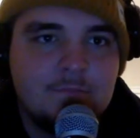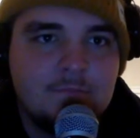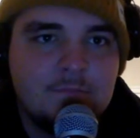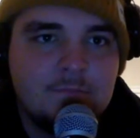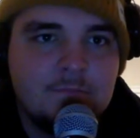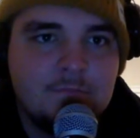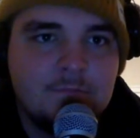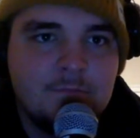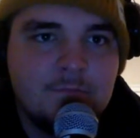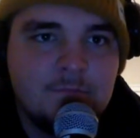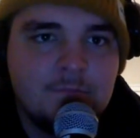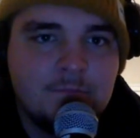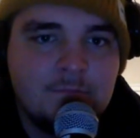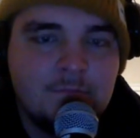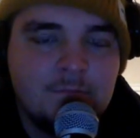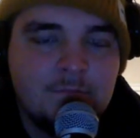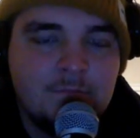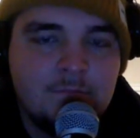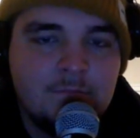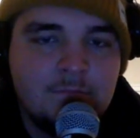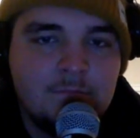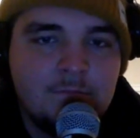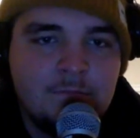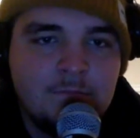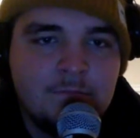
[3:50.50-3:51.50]

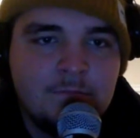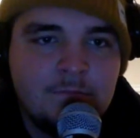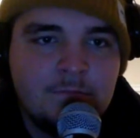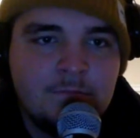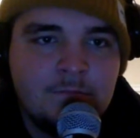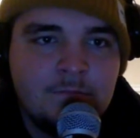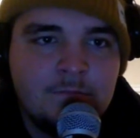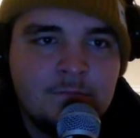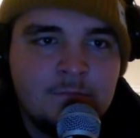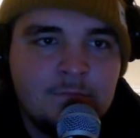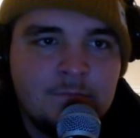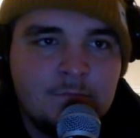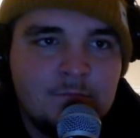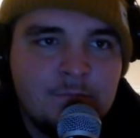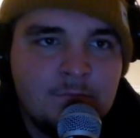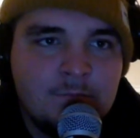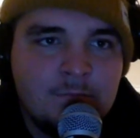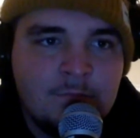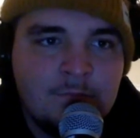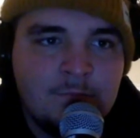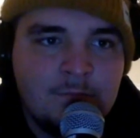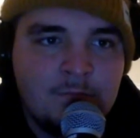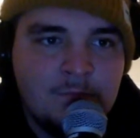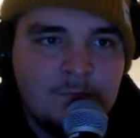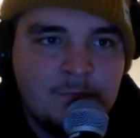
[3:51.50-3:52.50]

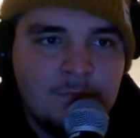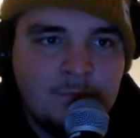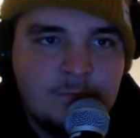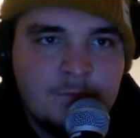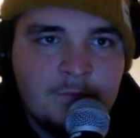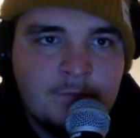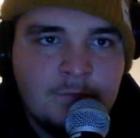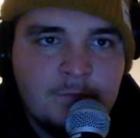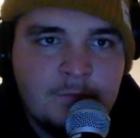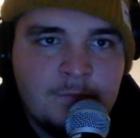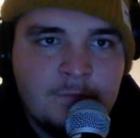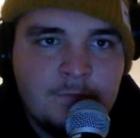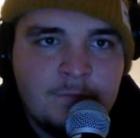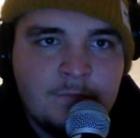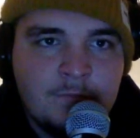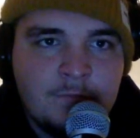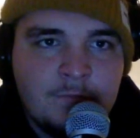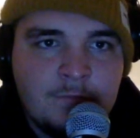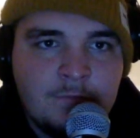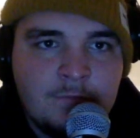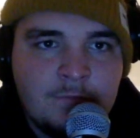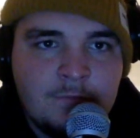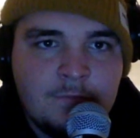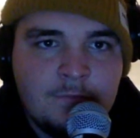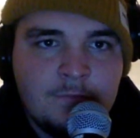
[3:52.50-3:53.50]

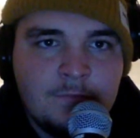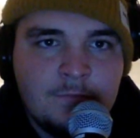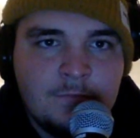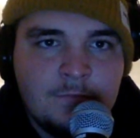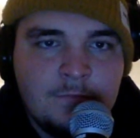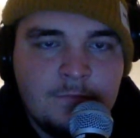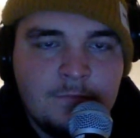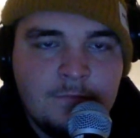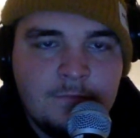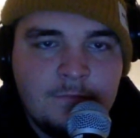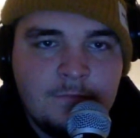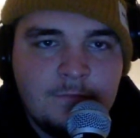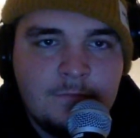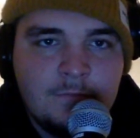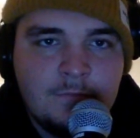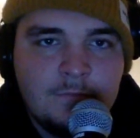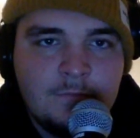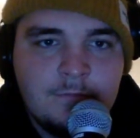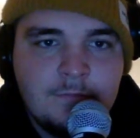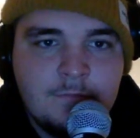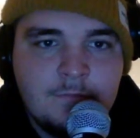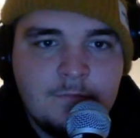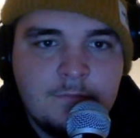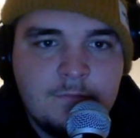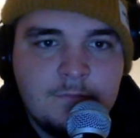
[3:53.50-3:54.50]

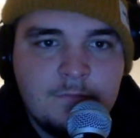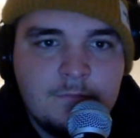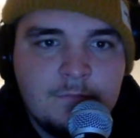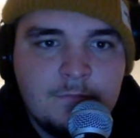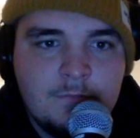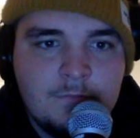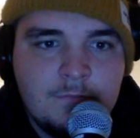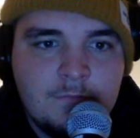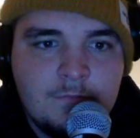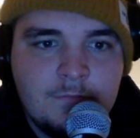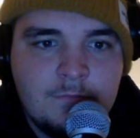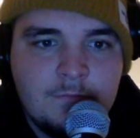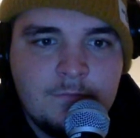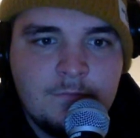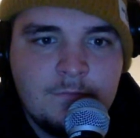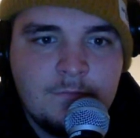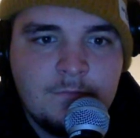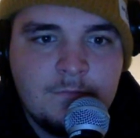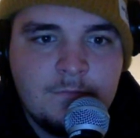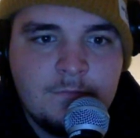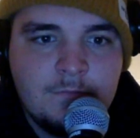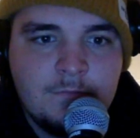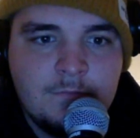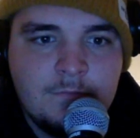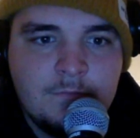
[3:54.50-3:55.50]

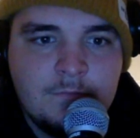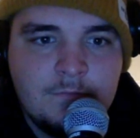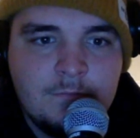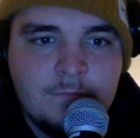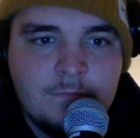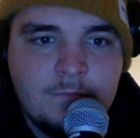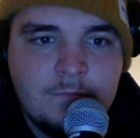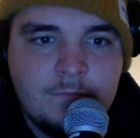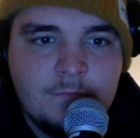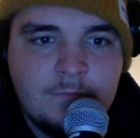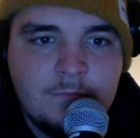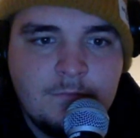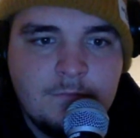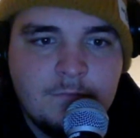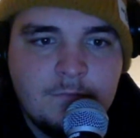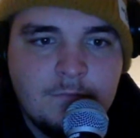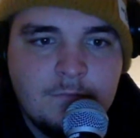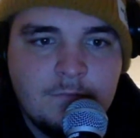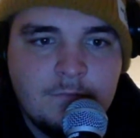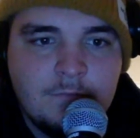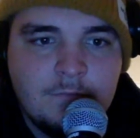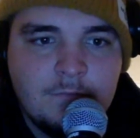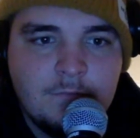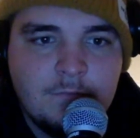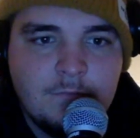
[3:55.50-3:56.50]

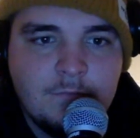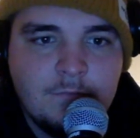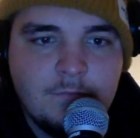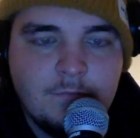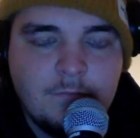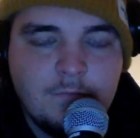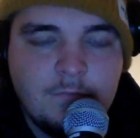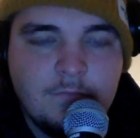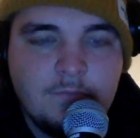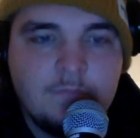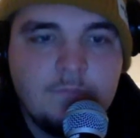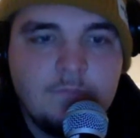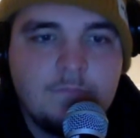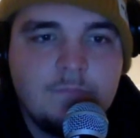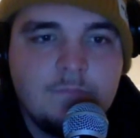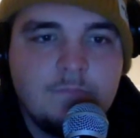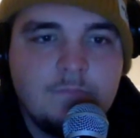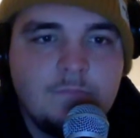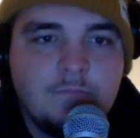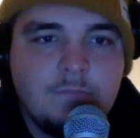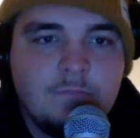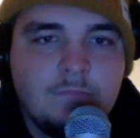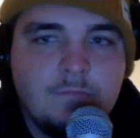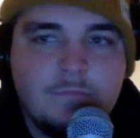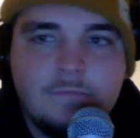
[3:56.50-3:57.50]

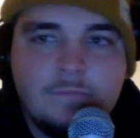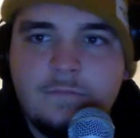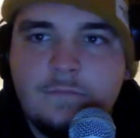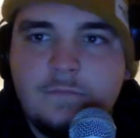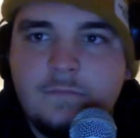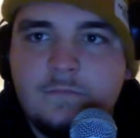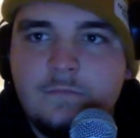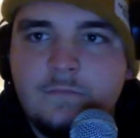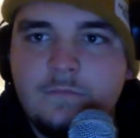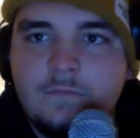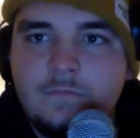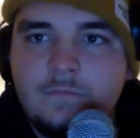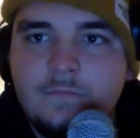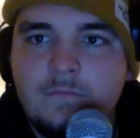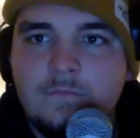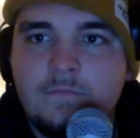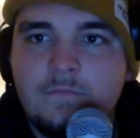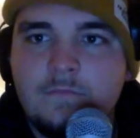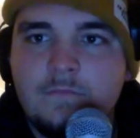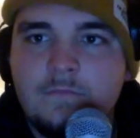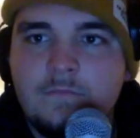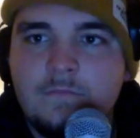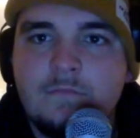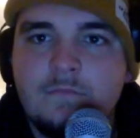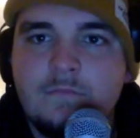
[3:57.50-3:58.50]
(silent)